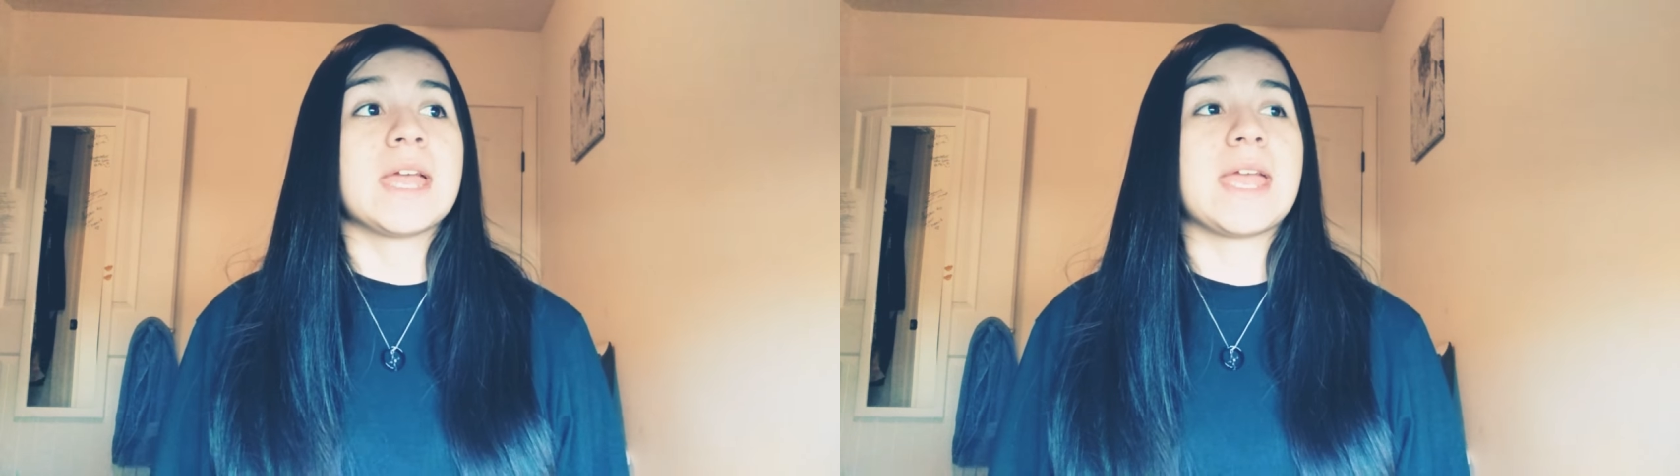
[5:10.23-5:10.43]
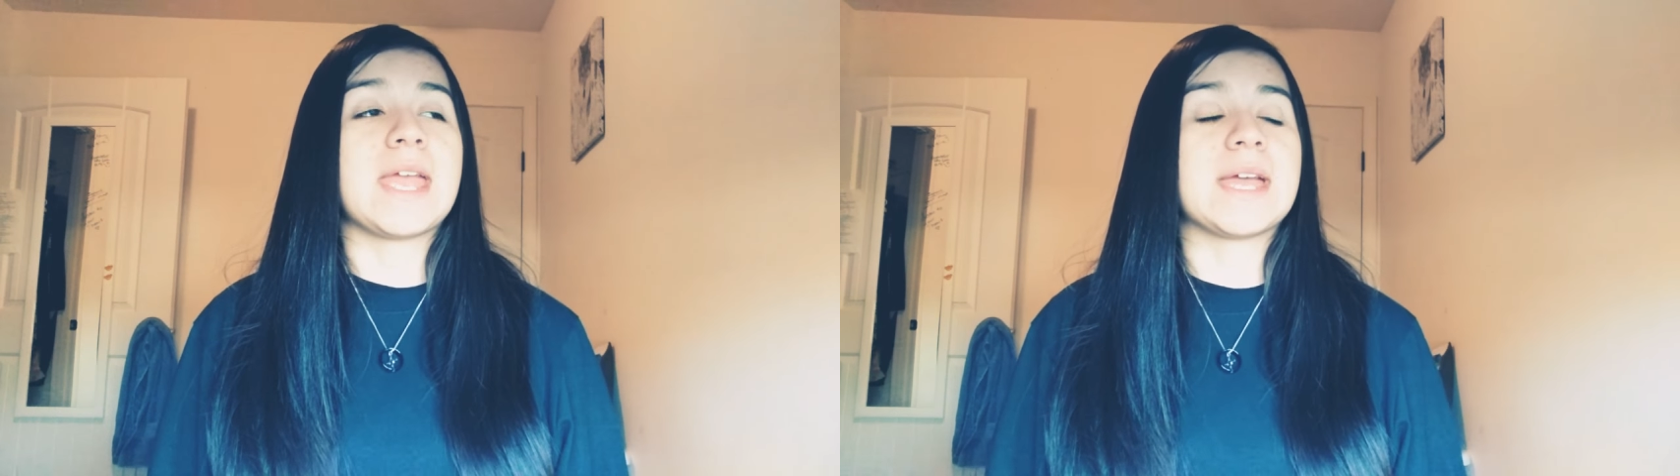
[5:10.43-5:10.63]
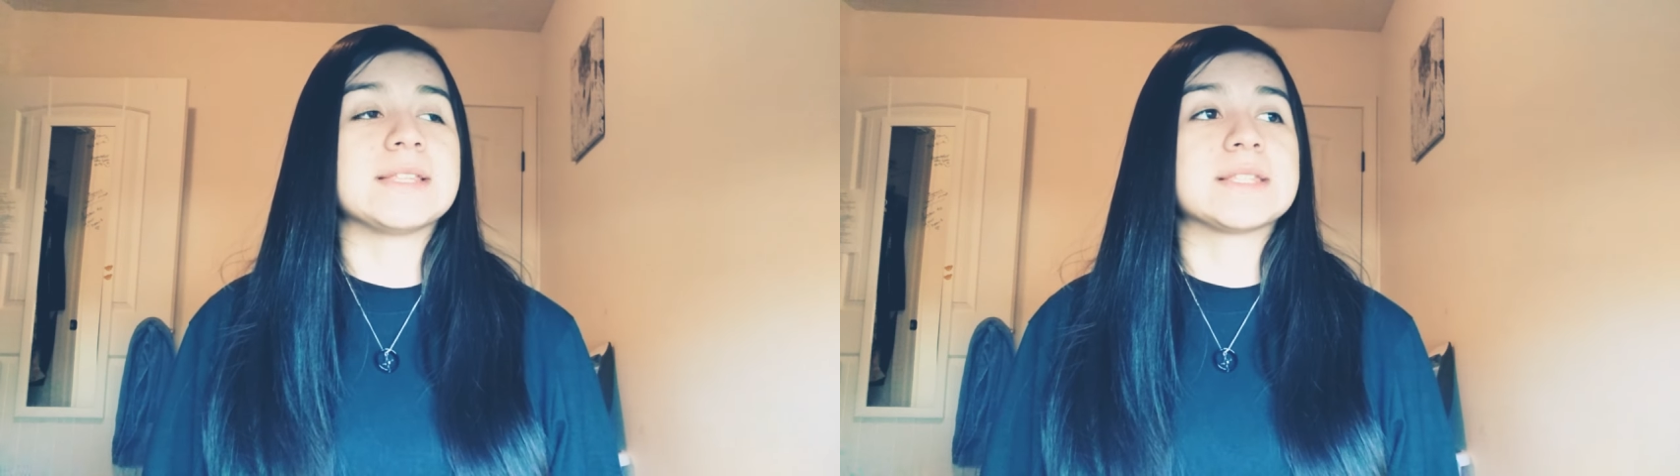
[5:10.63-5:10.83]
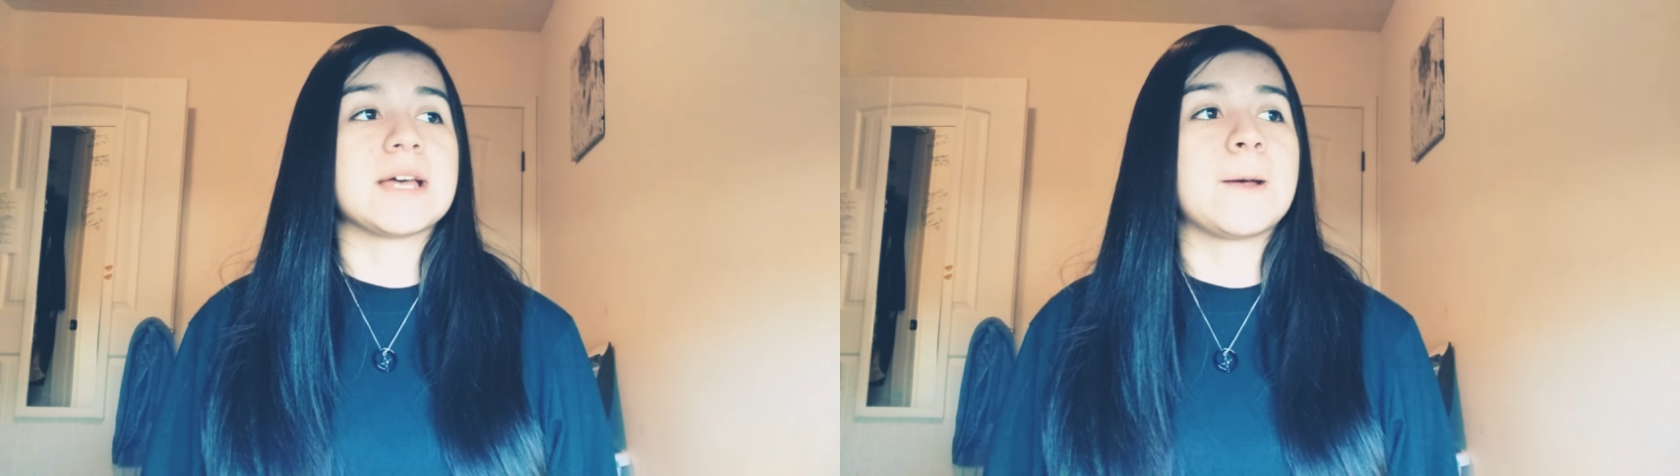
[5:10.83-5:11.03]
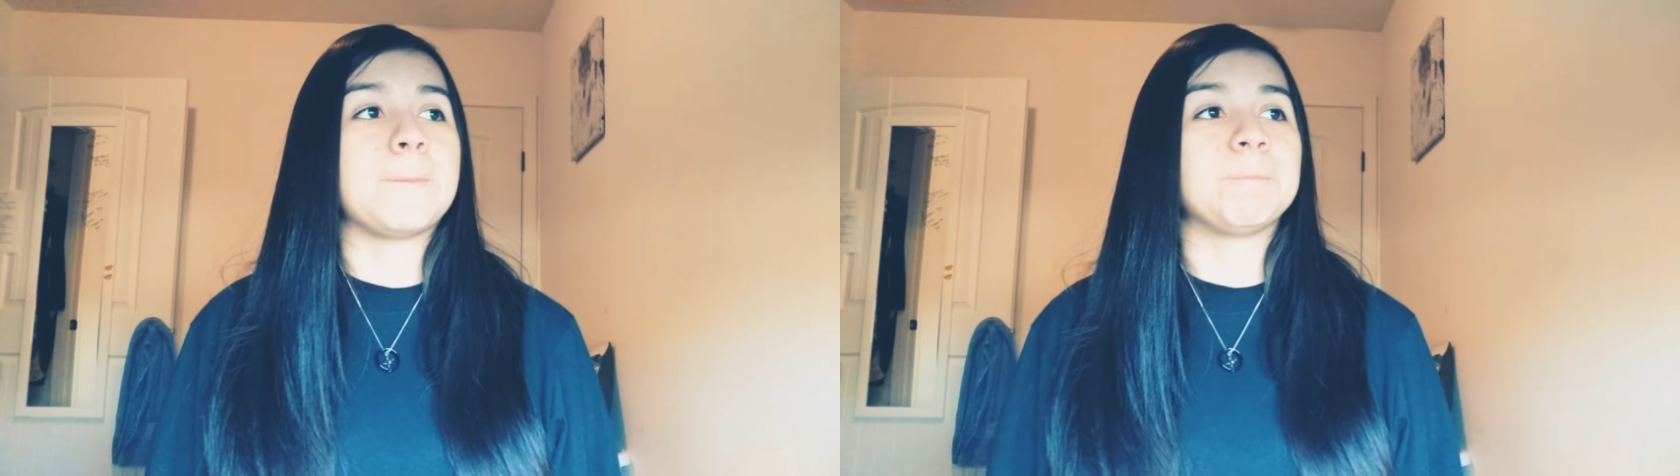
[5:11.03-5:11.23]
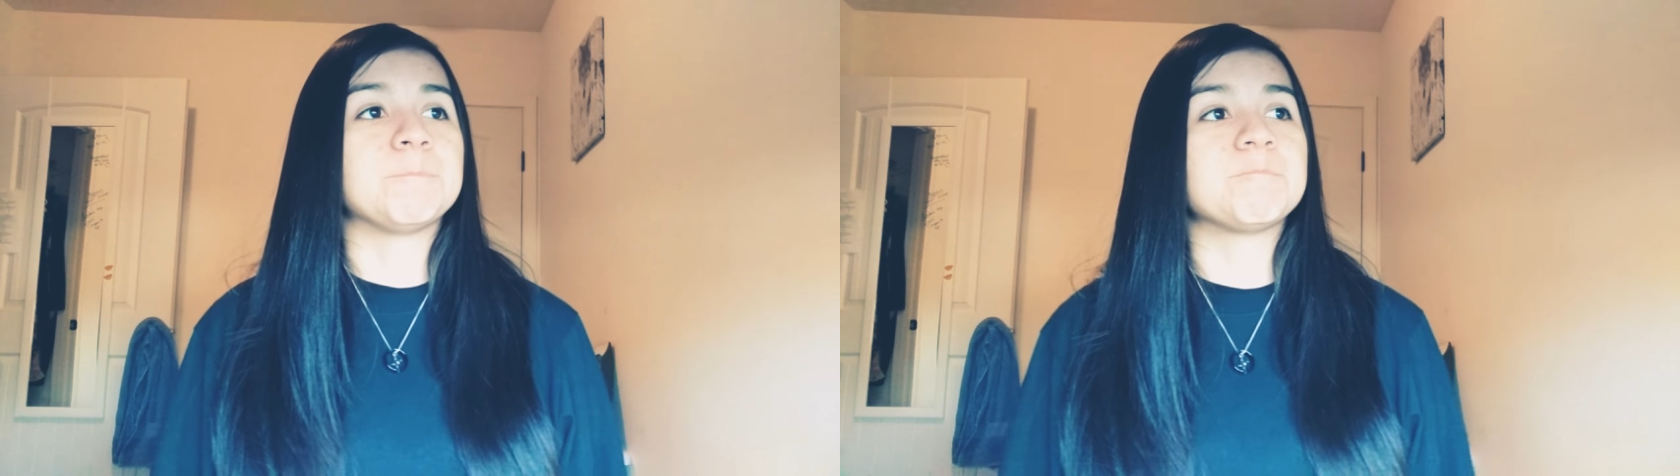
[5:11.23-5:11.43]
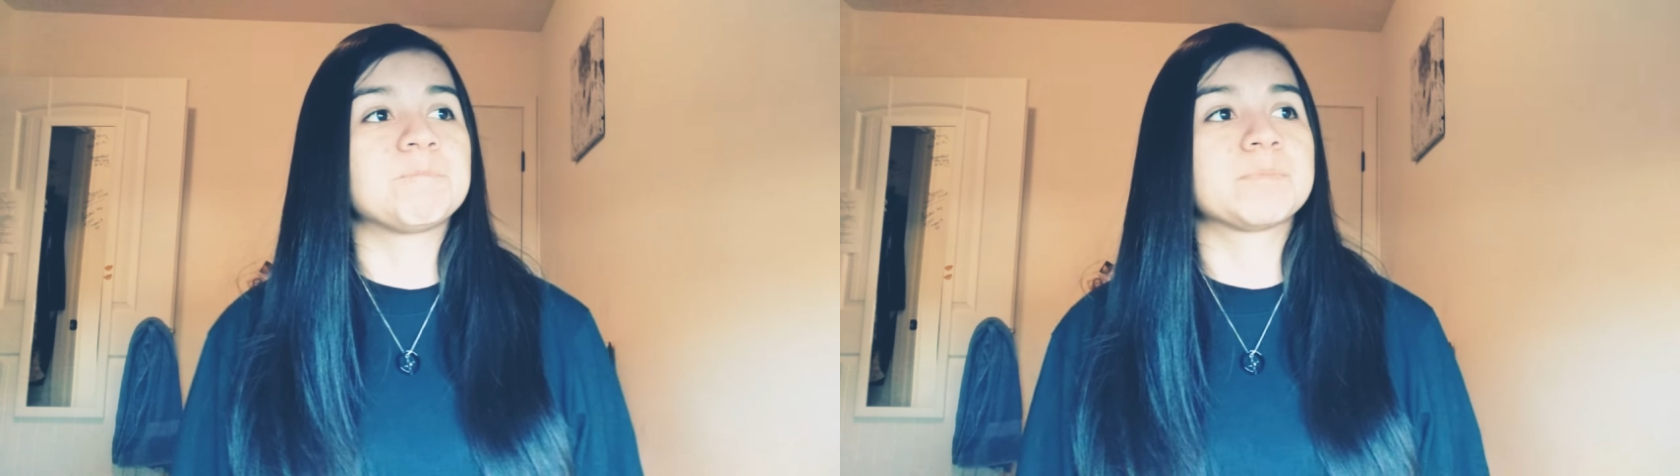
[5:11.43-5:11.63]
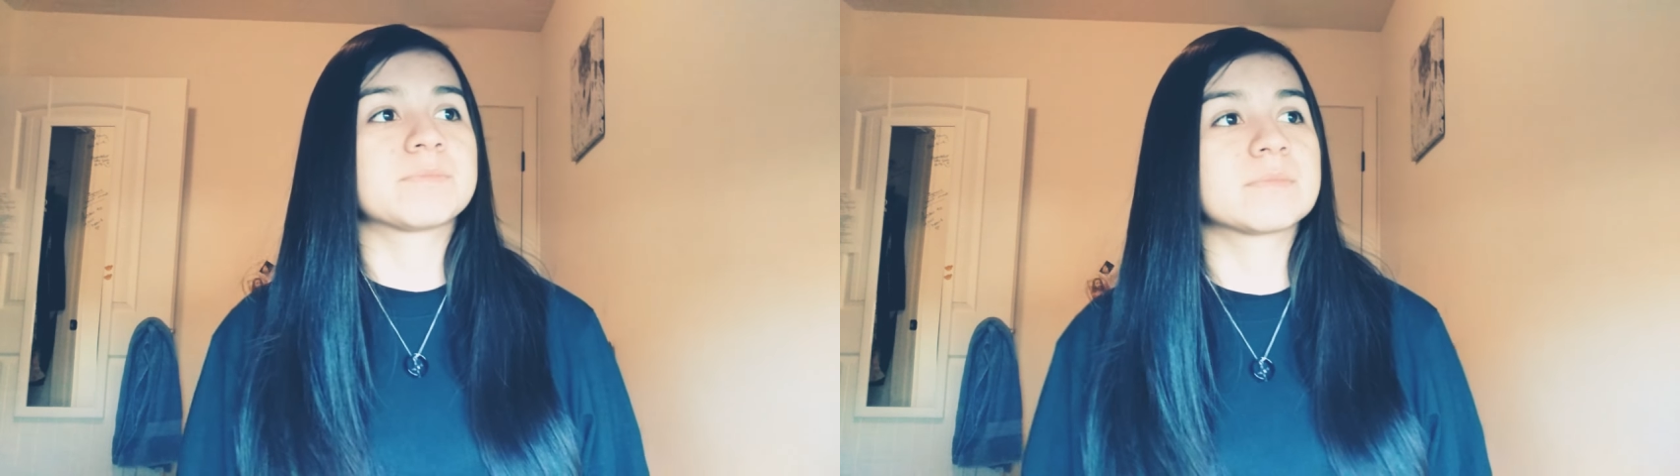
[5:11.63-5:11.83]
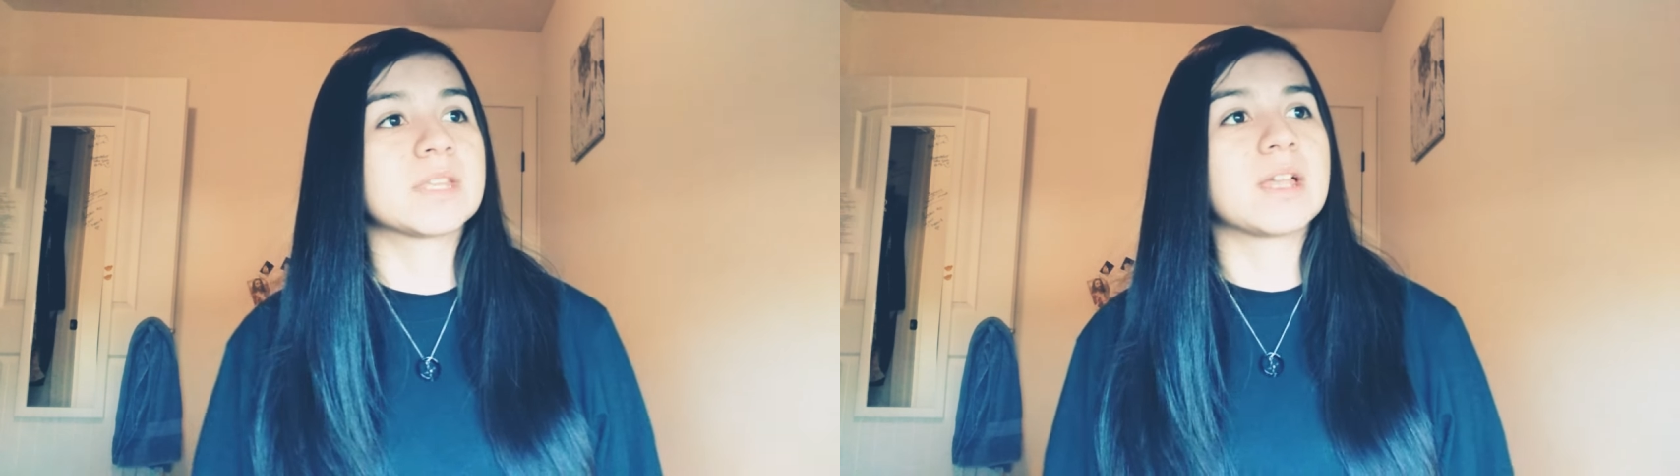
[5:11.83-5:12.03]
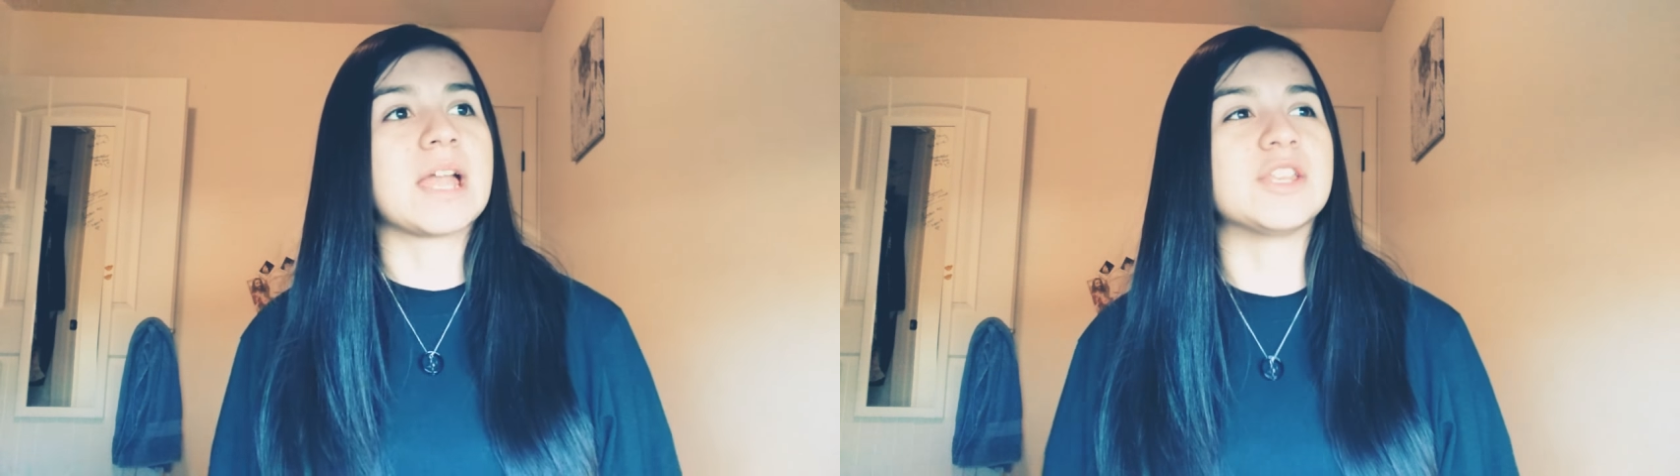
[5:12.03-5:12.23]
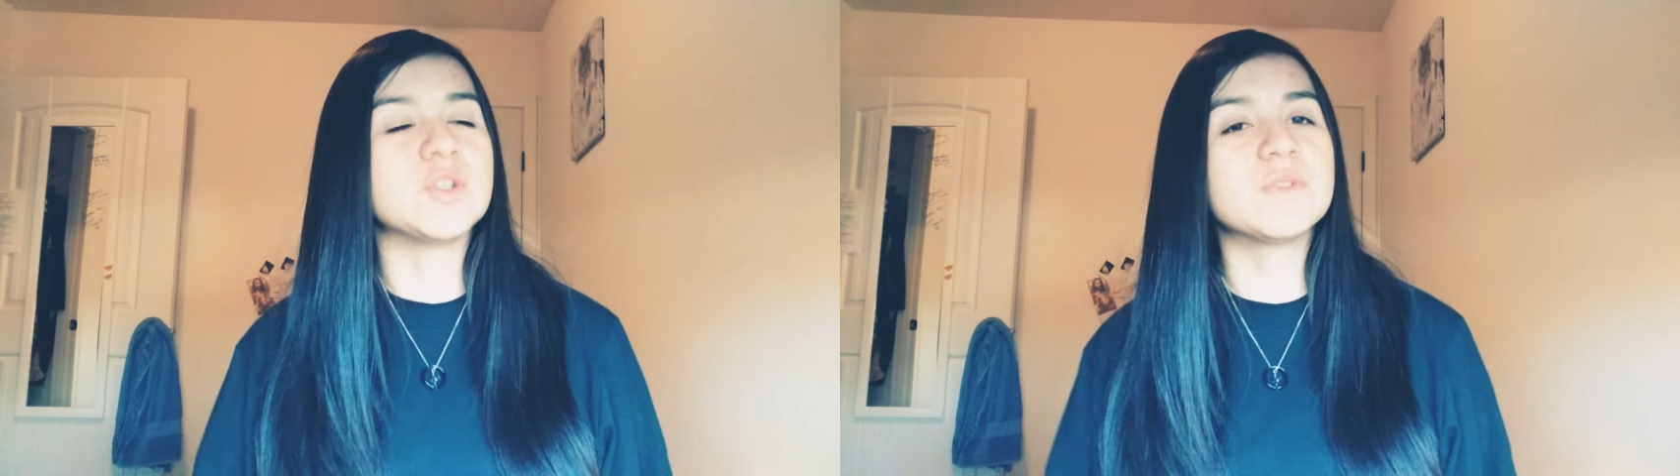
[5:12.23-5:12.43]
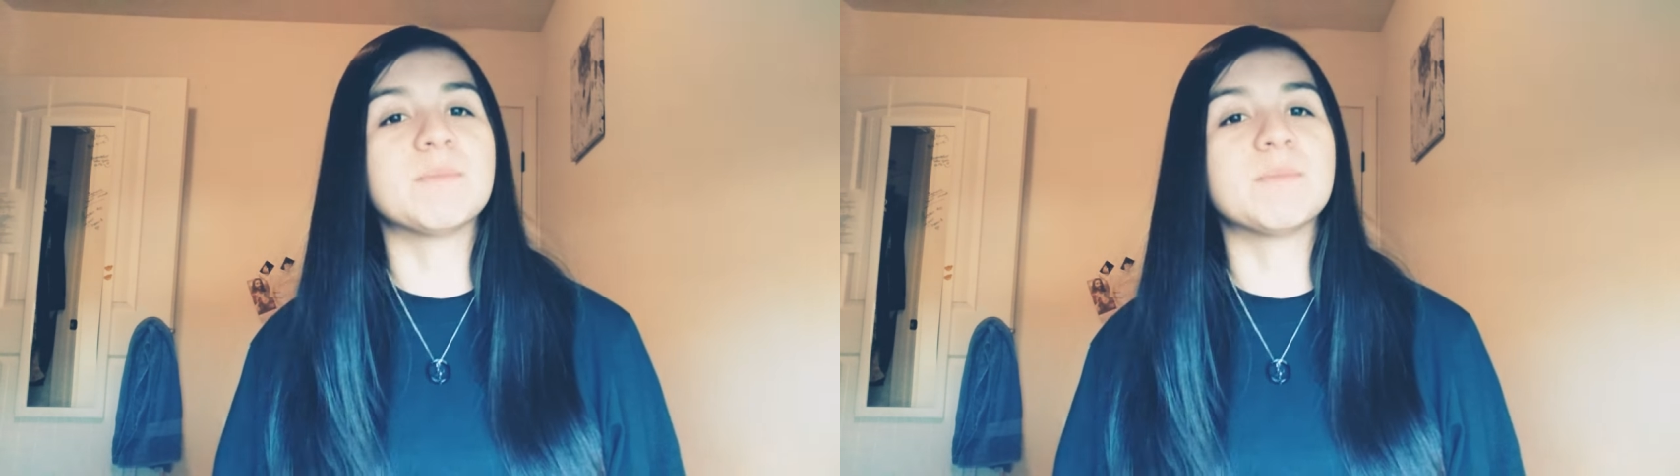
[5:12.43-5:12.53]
And I knew